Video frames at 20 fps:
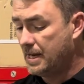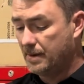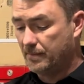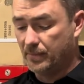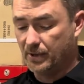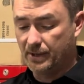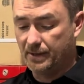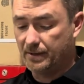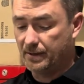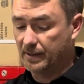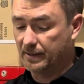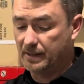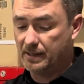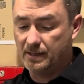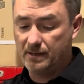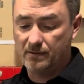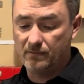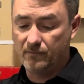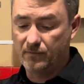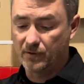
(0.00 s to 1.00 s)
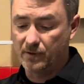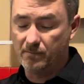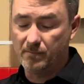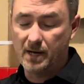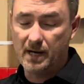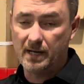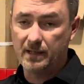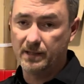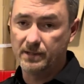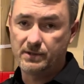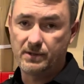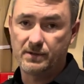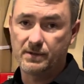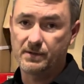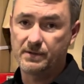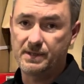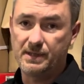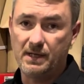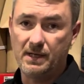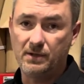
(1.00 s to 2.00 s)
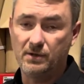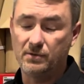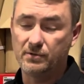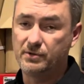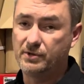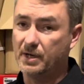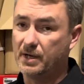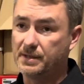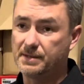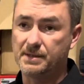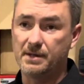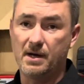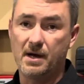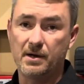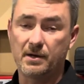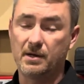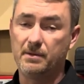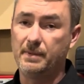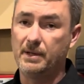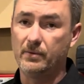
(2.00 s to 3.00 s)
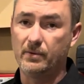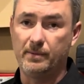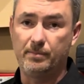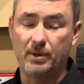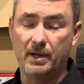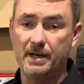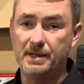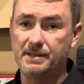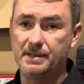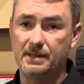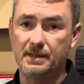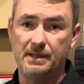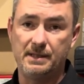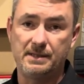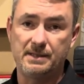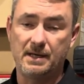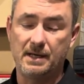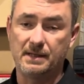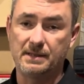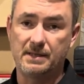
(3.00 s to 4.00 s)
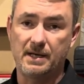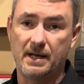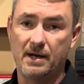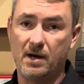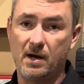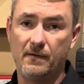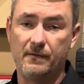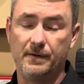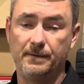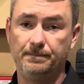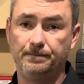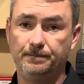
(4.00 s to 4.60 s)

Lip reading: But again, for the mileage that you're seeing, you're just not going to be replacing these things that often.